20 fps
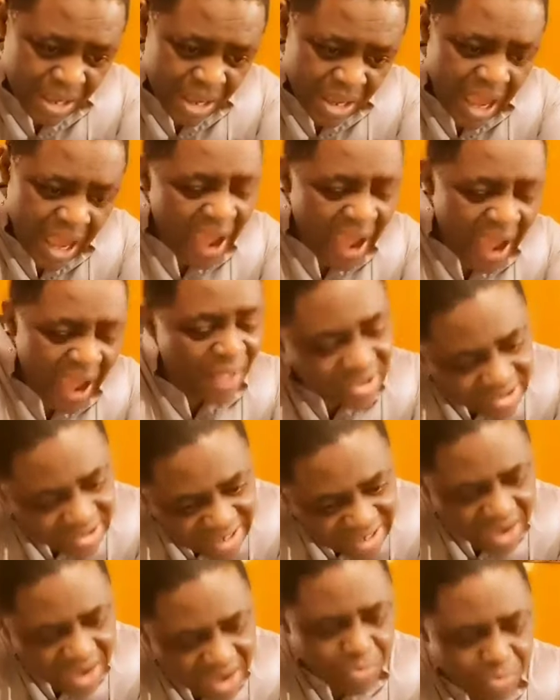And the
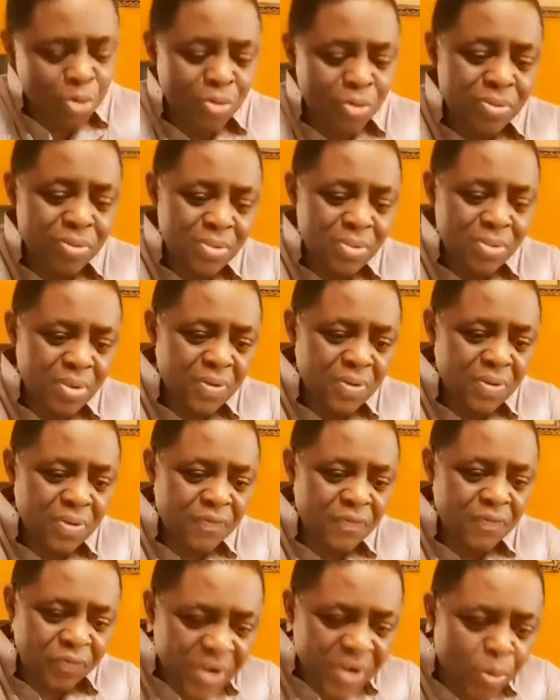same you,
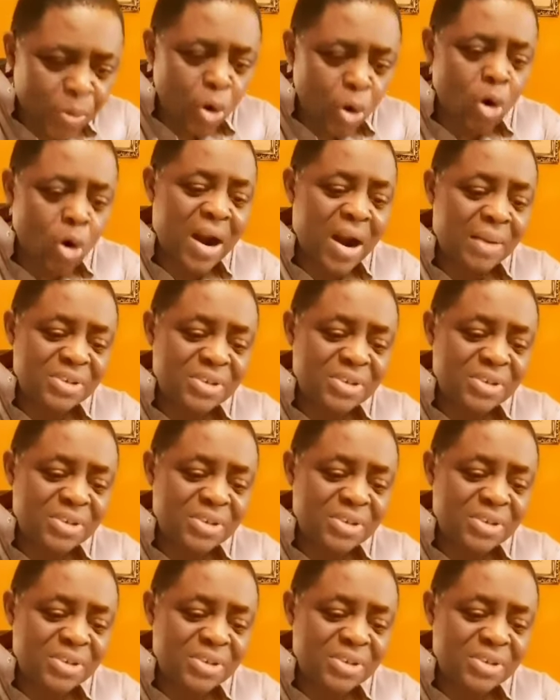free Boko Haram